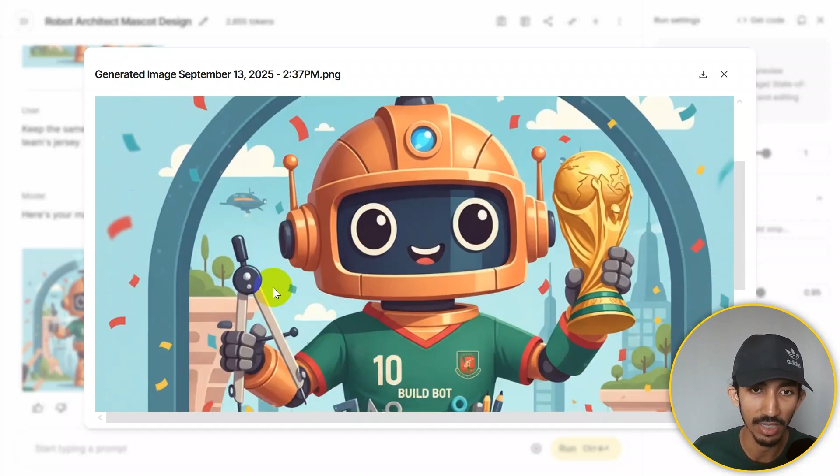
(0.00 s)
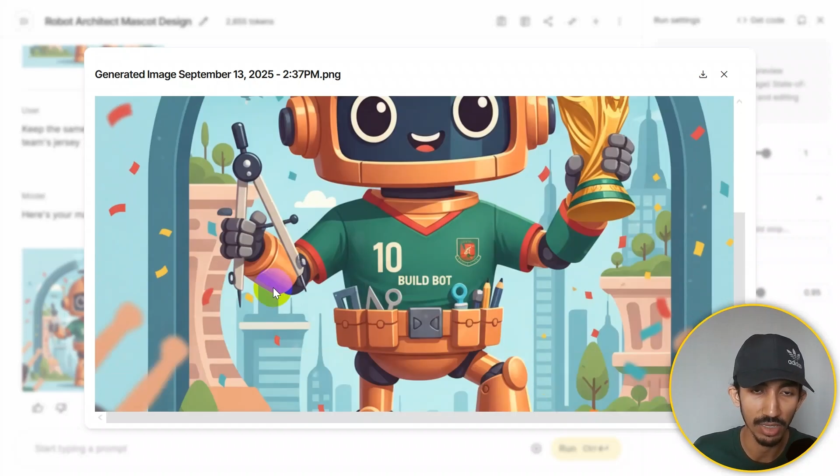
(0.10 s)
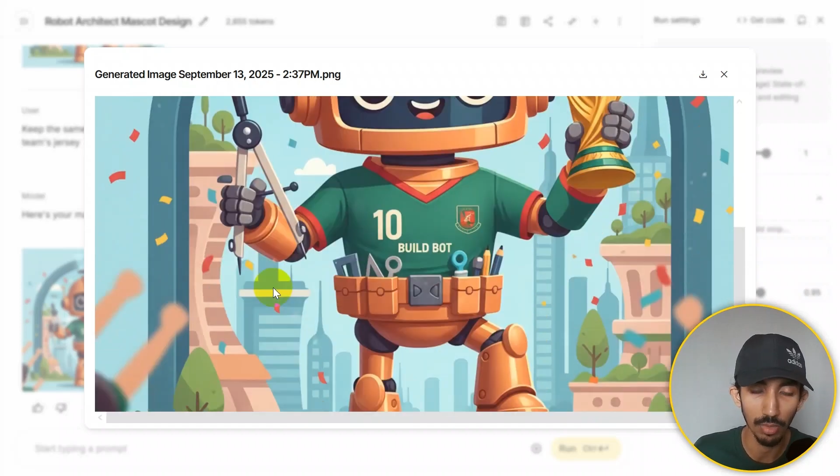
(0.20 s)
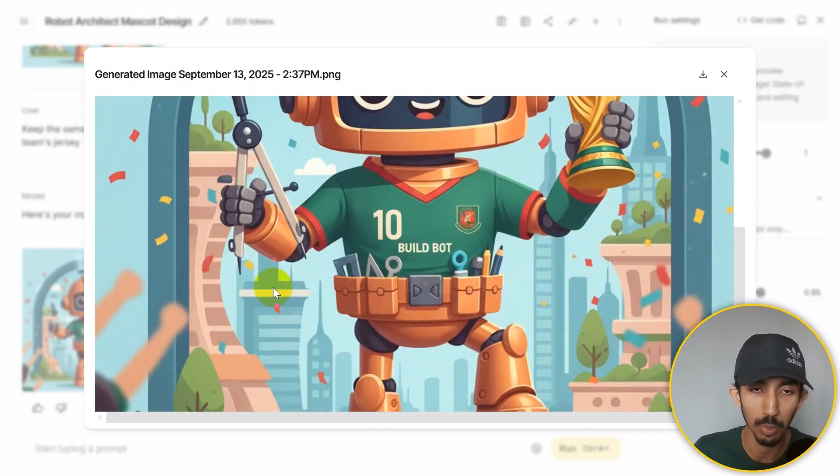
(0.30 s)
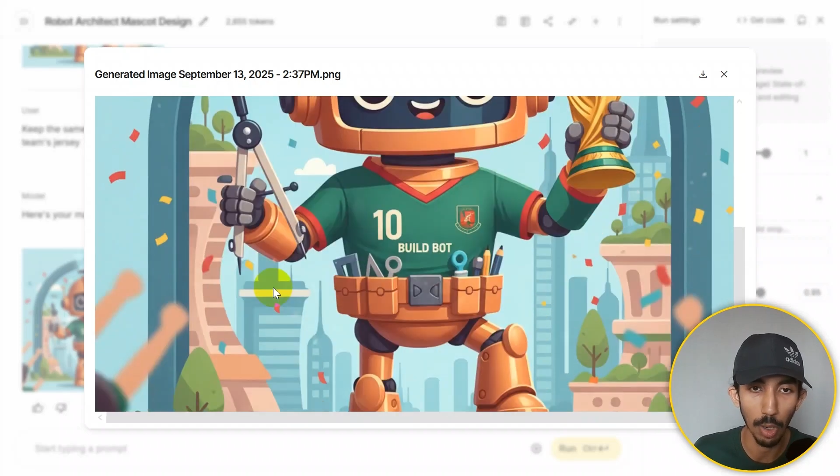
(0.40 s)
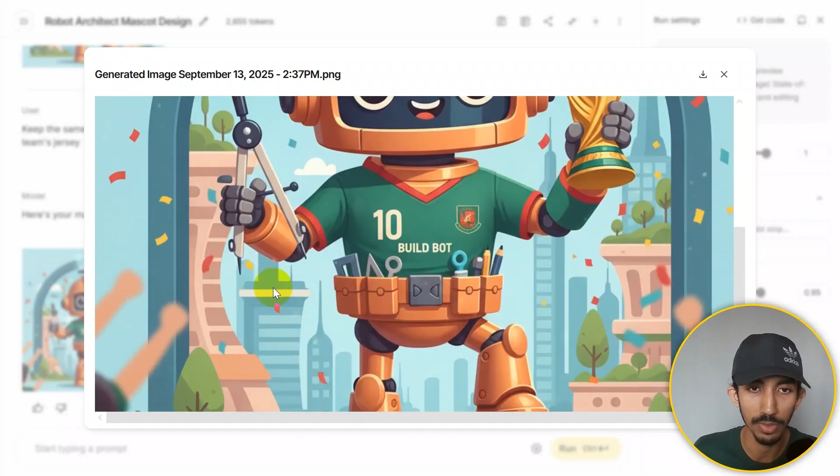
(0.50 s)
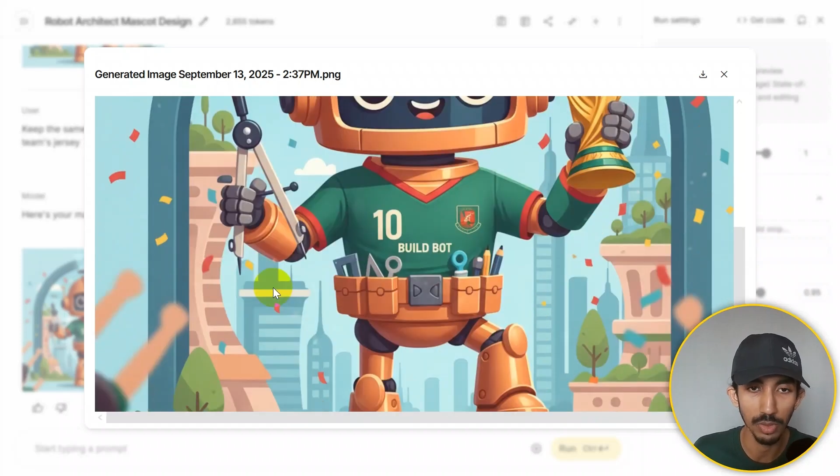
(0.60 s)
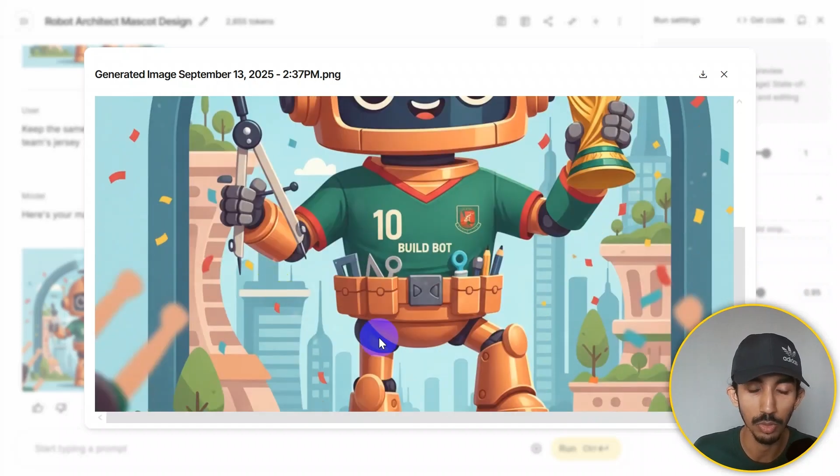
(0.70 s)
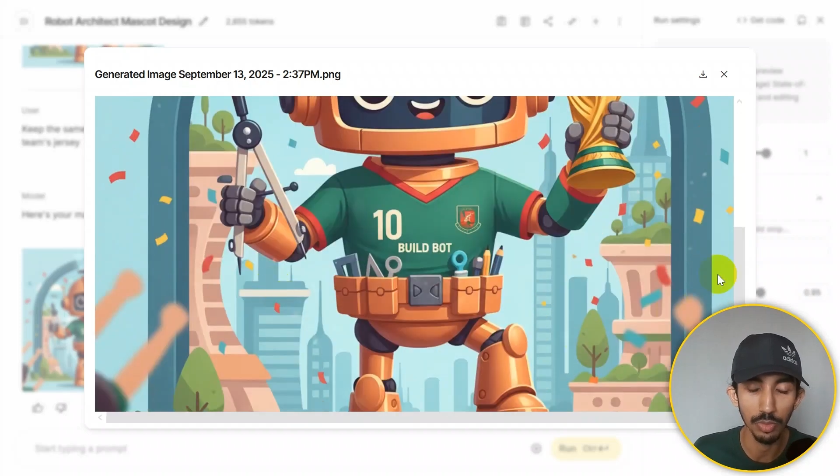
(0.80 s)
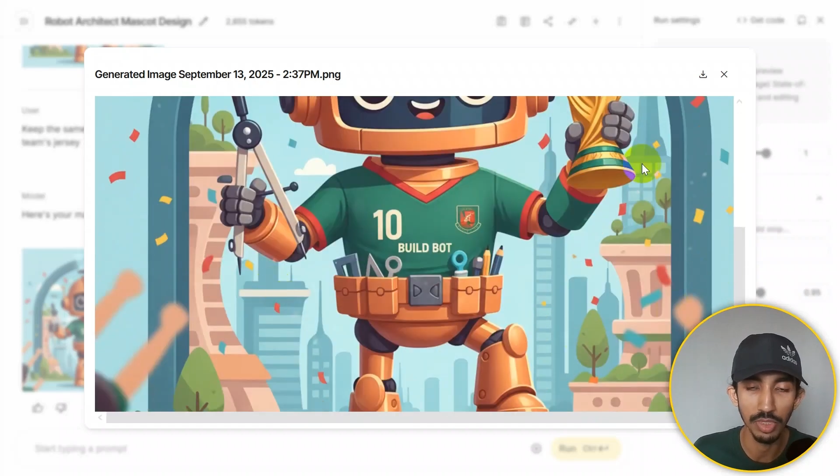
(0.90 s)
prompts
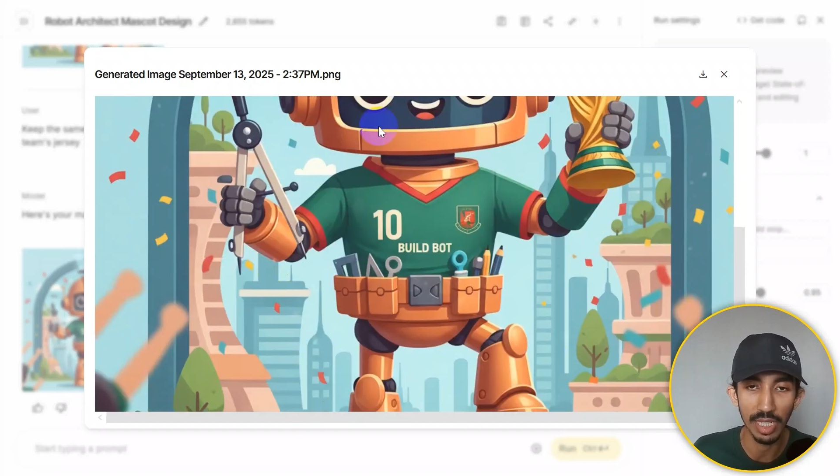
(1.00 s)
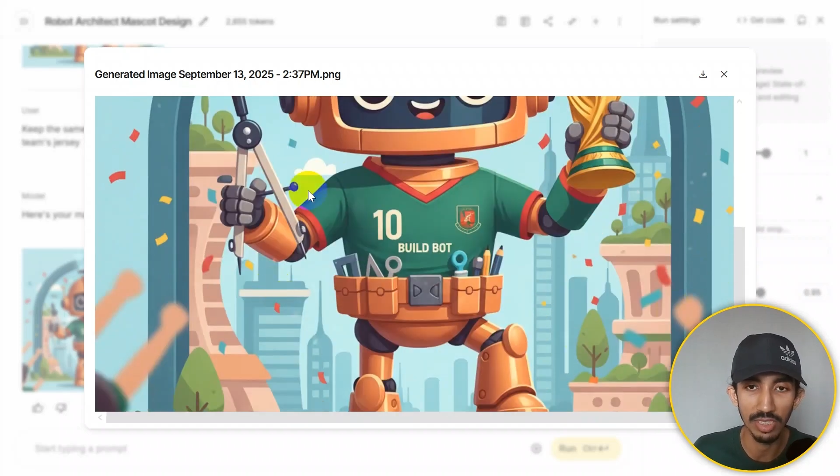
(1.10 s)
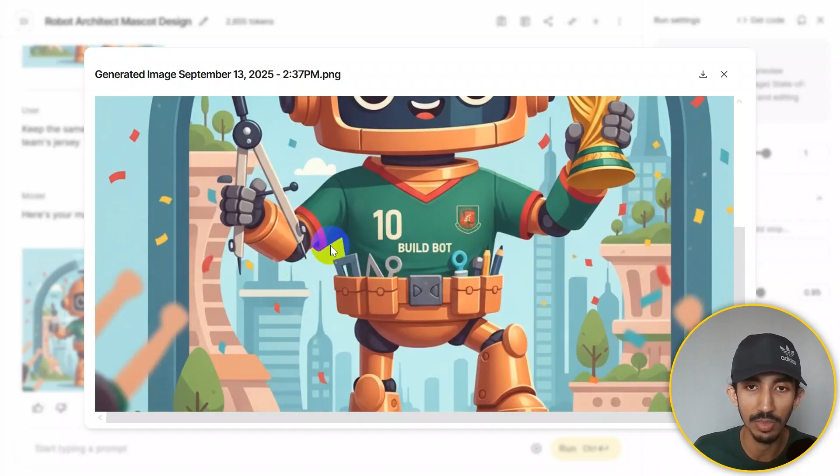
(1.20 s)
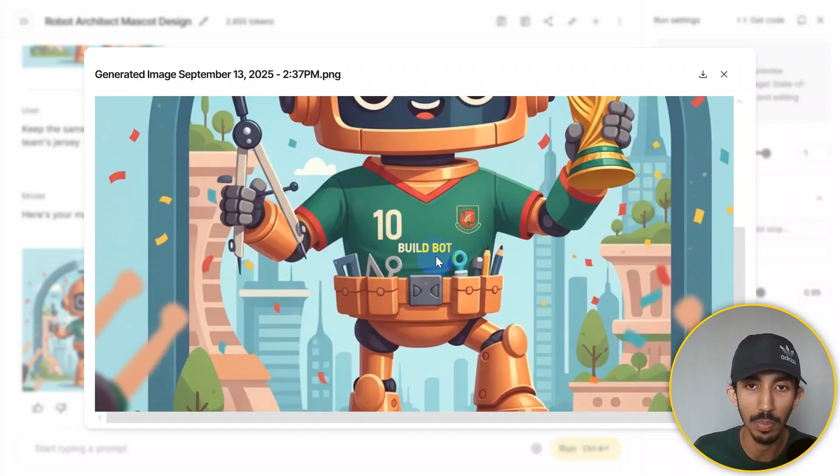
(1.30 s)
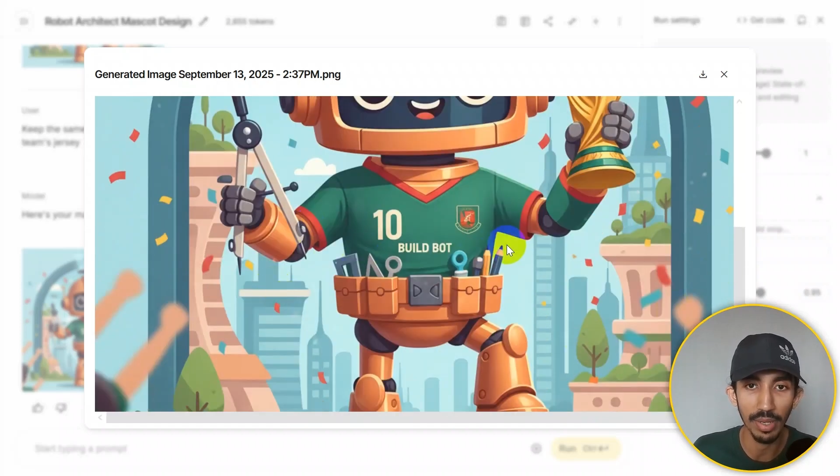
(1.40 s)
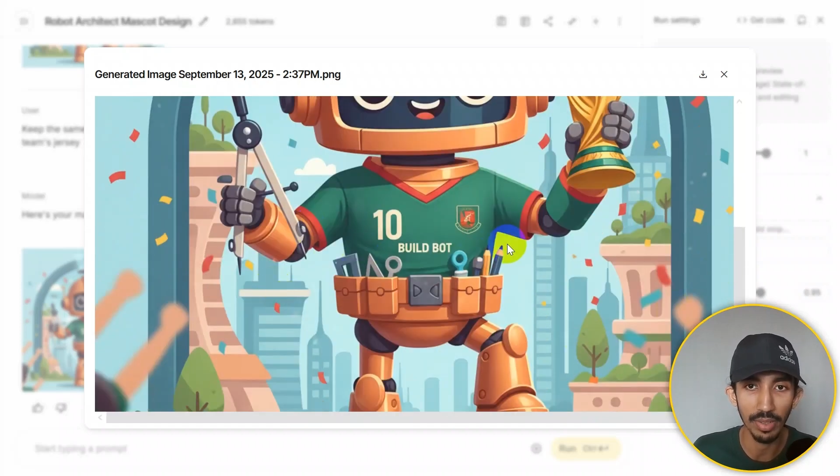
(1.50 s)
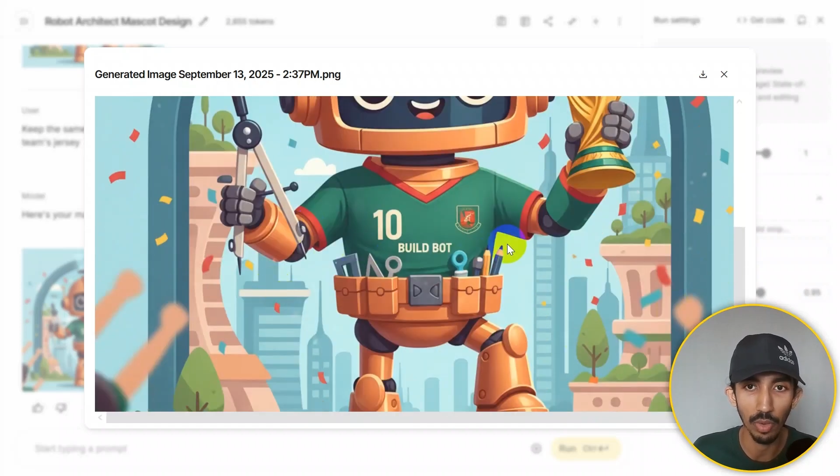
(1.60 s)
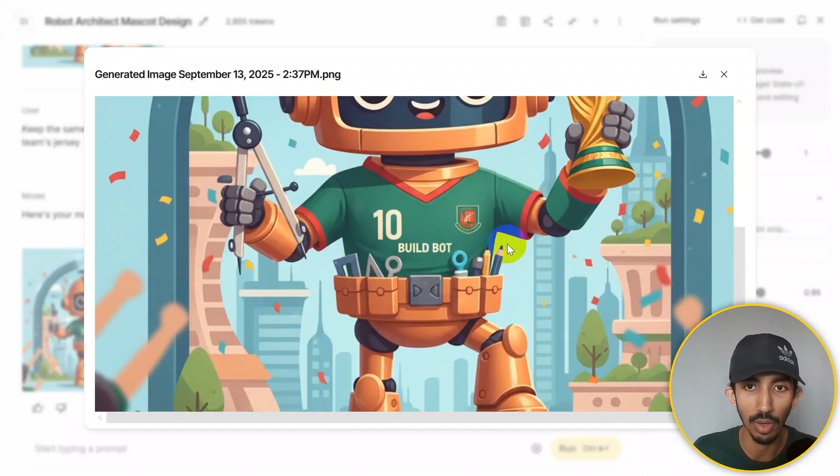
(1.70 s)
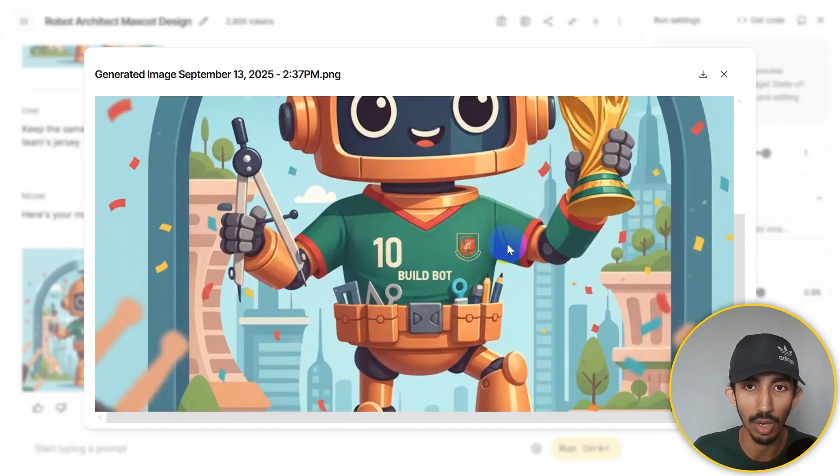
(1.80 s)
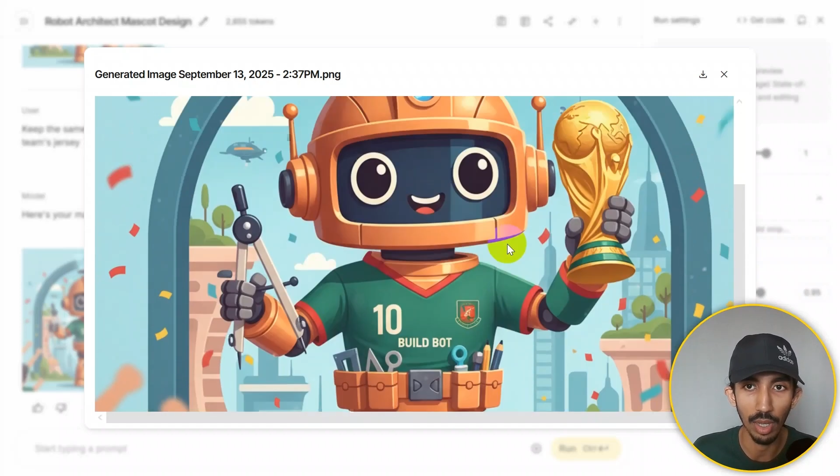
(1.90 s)
to change the
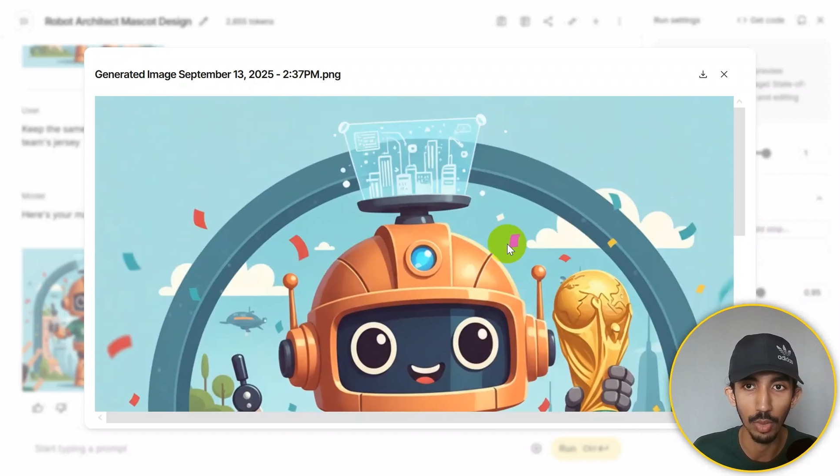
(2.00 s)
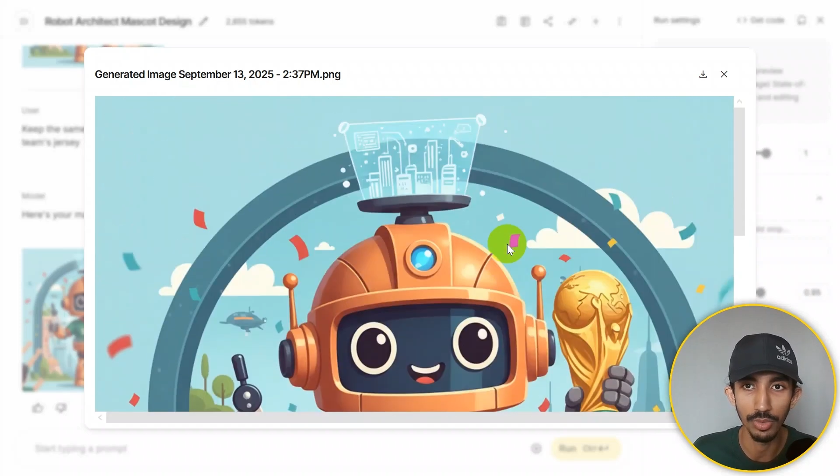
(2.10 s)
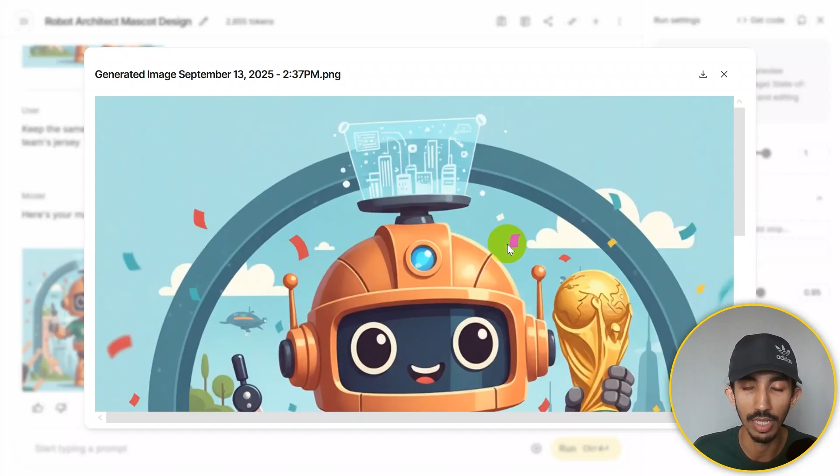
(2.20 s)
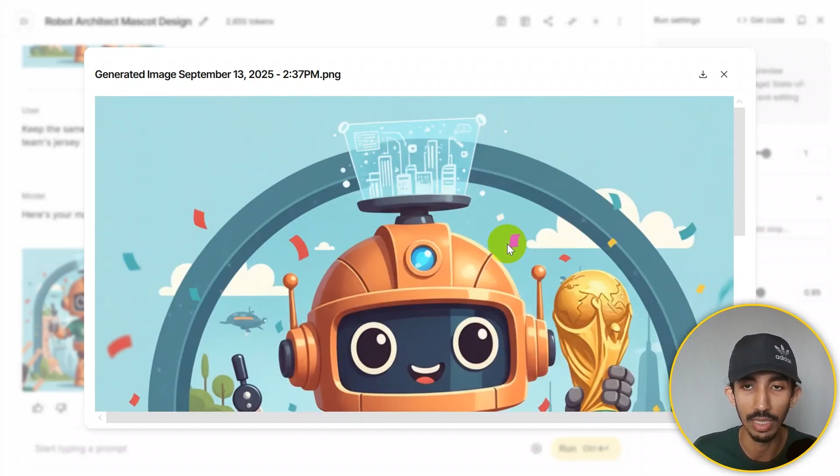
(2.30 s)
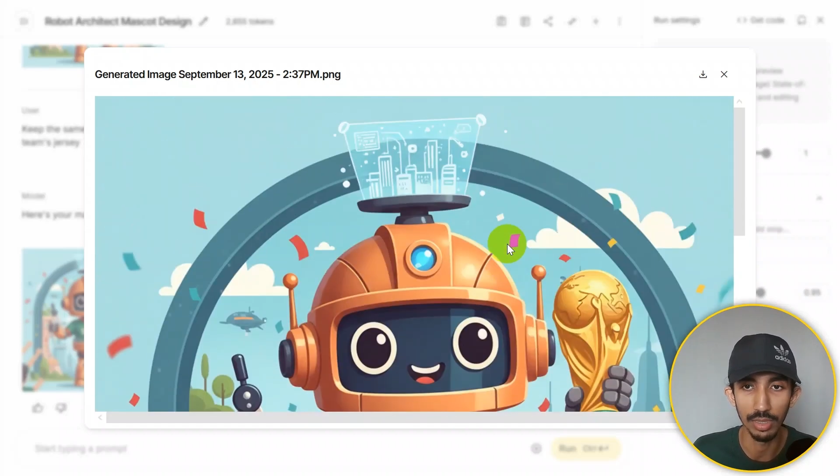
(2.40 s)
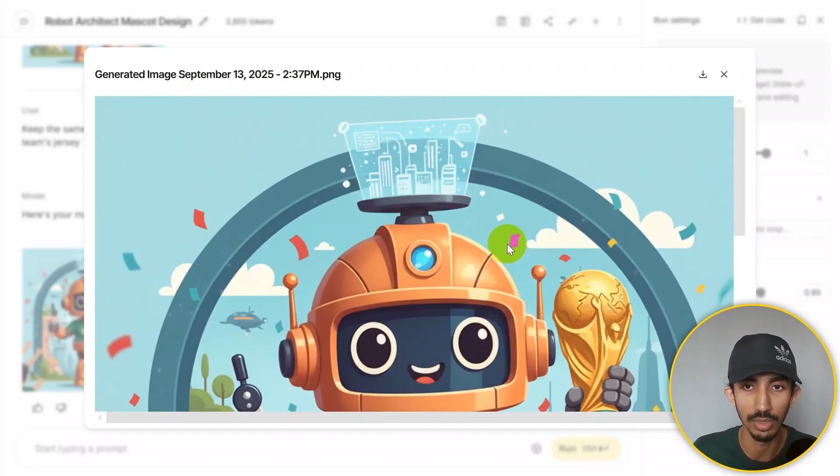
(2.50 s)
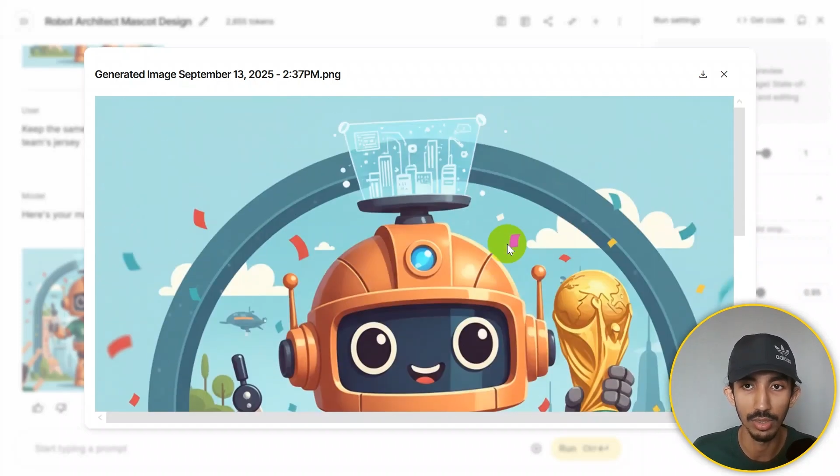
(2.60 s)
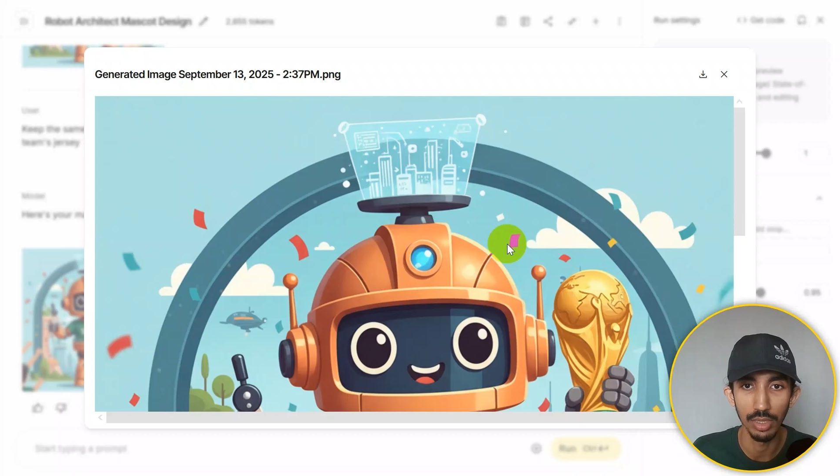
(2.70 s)
backgrounds and